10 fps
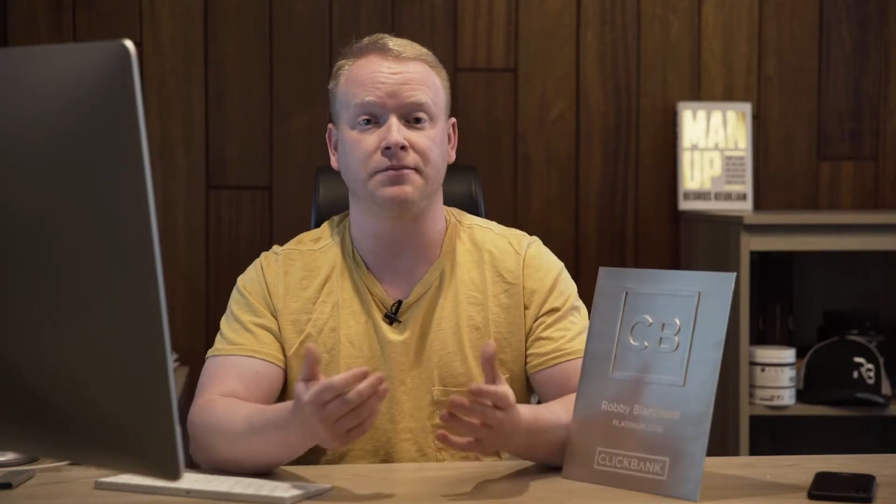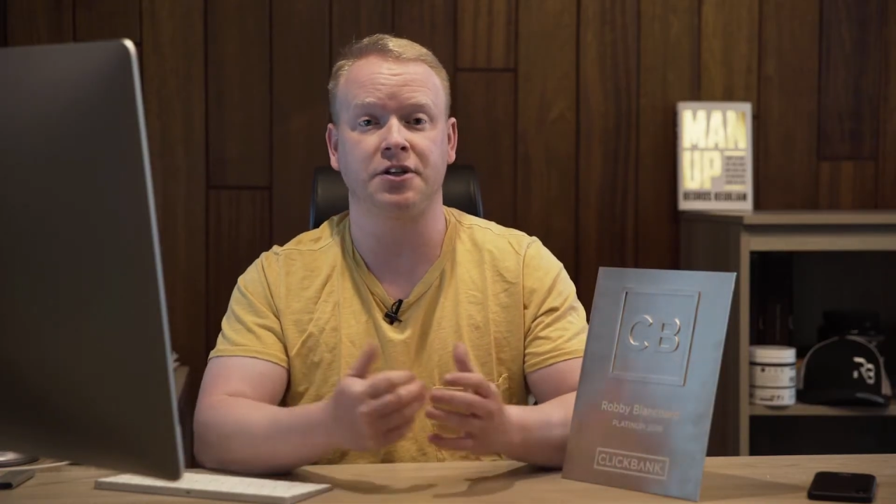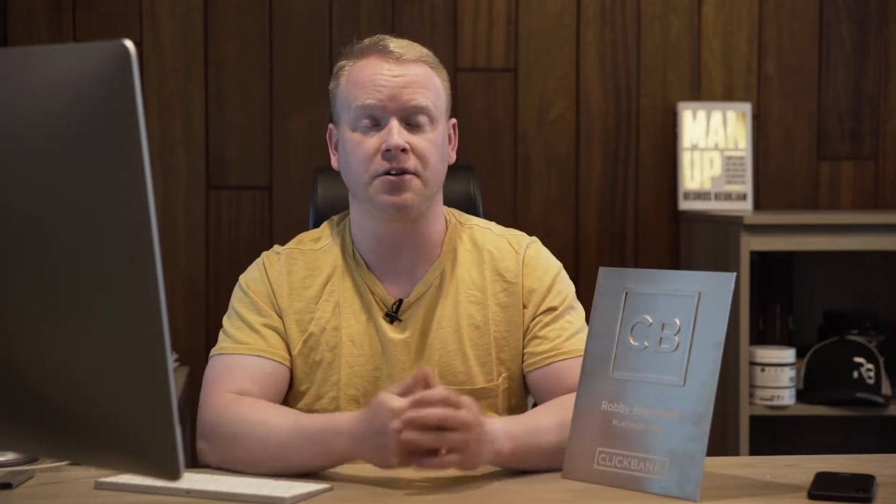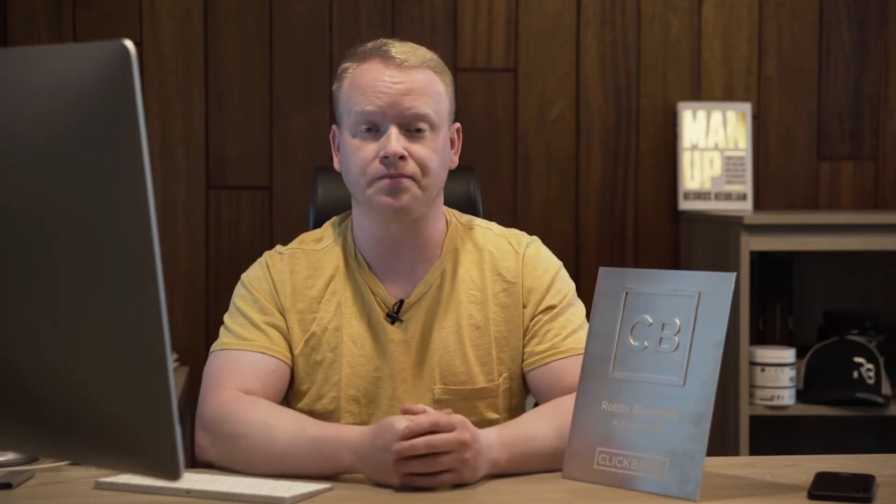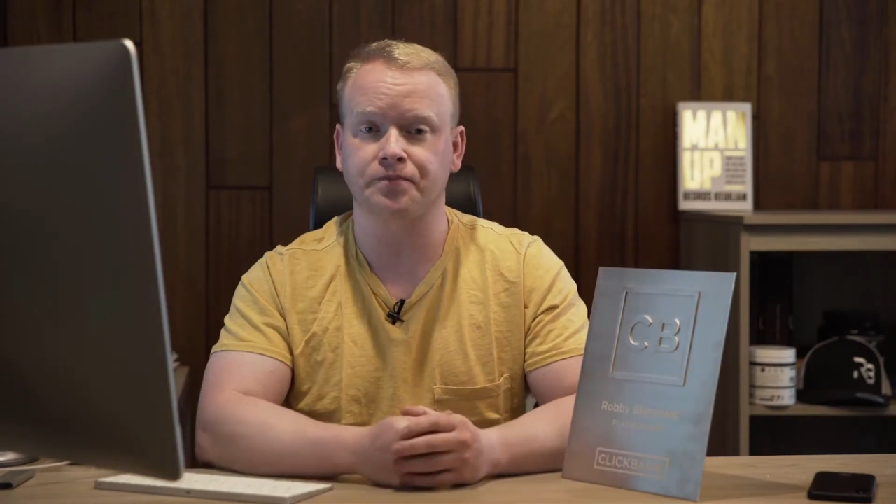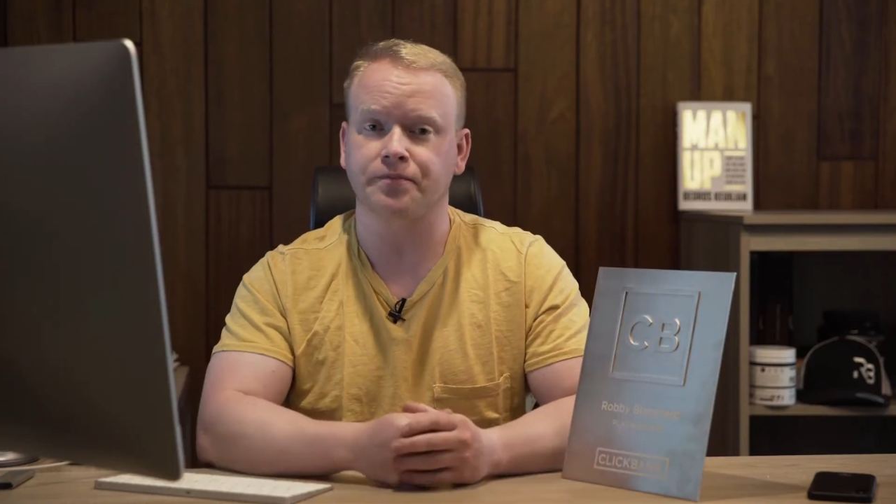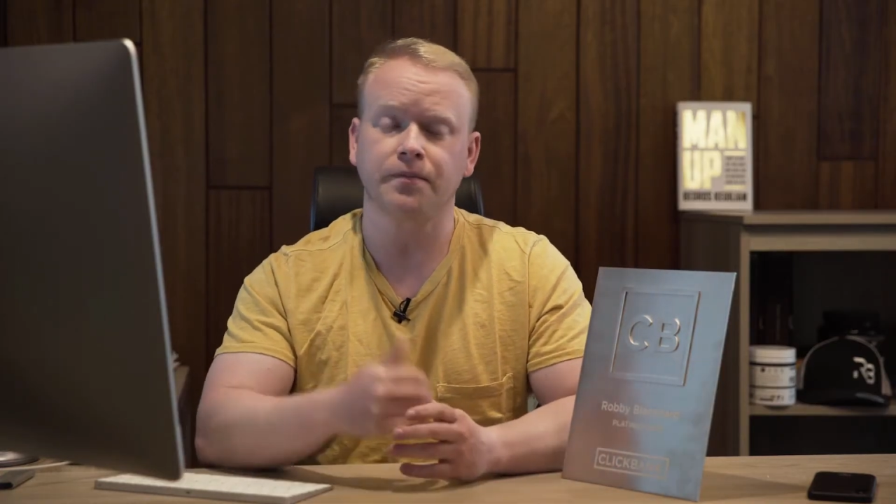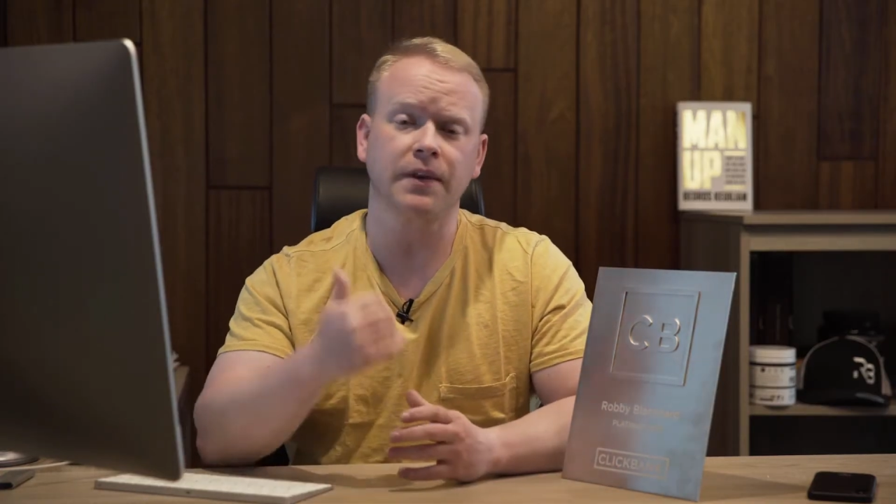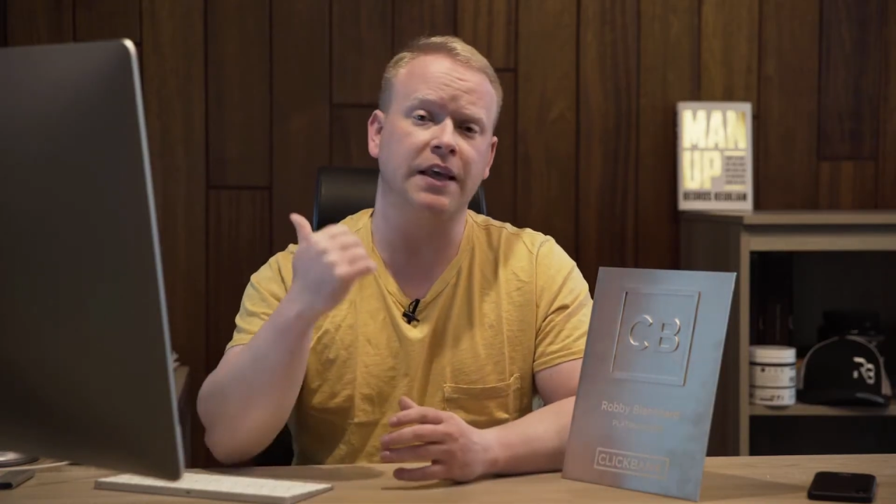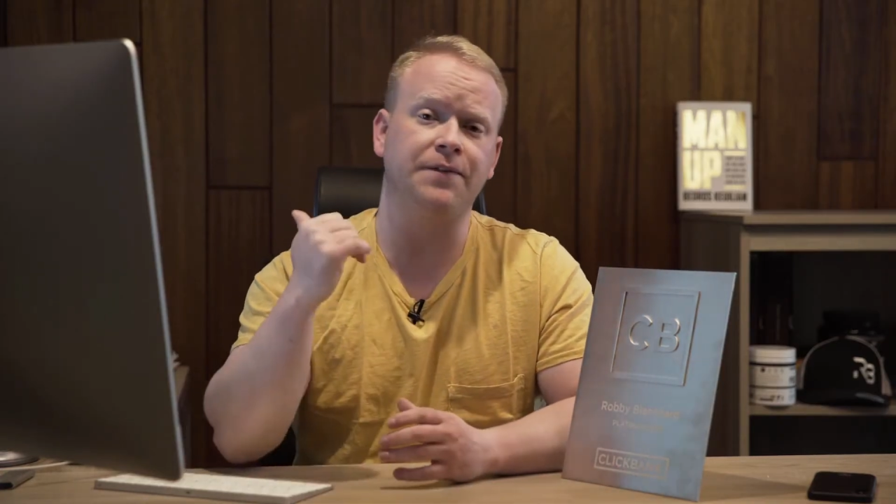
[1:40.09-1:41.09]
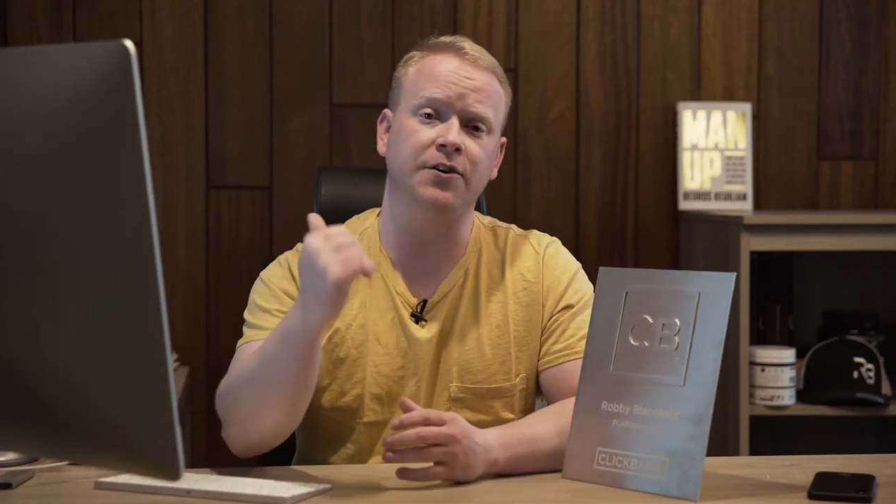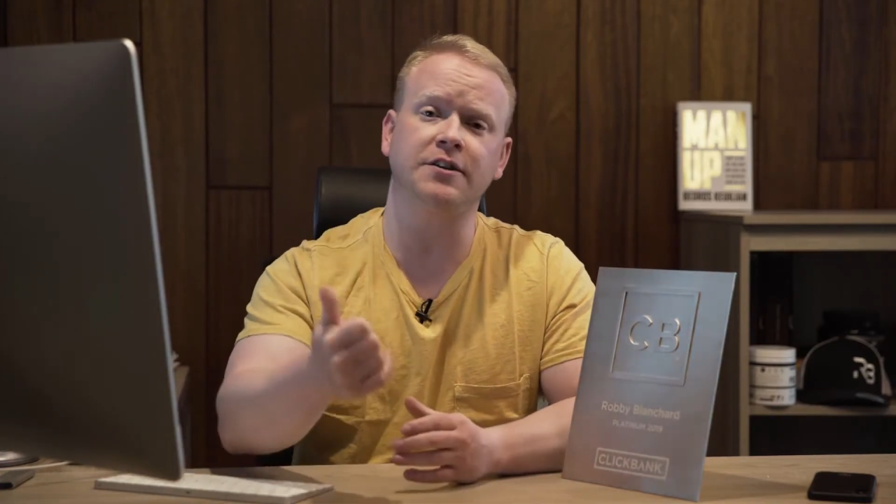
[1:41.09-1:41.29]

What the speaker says: So if you're